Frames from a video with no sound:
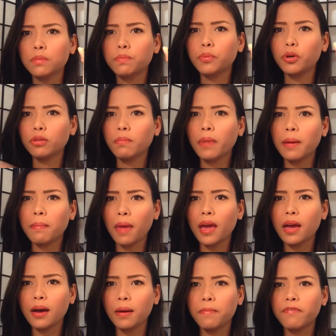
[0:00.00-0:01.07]
put my
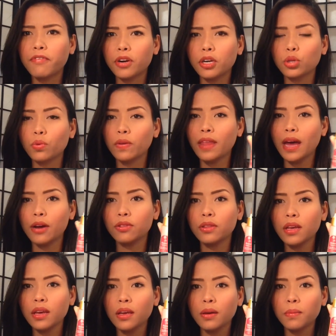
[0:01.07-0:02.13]
makeup first without
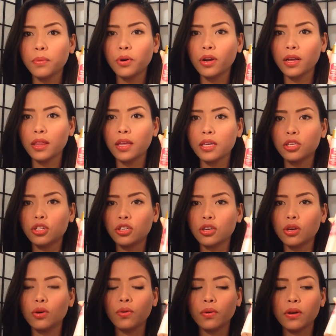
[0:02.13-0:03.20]
putting this
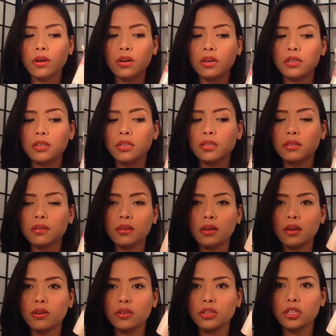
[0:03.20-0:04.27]
too, because
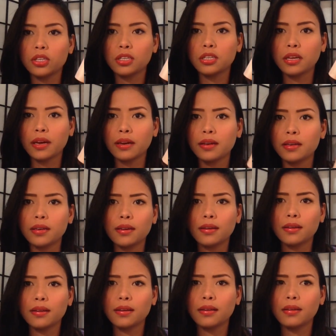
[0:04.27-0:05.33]
it's just like
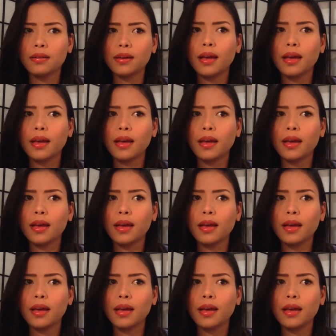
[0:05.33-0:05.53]
it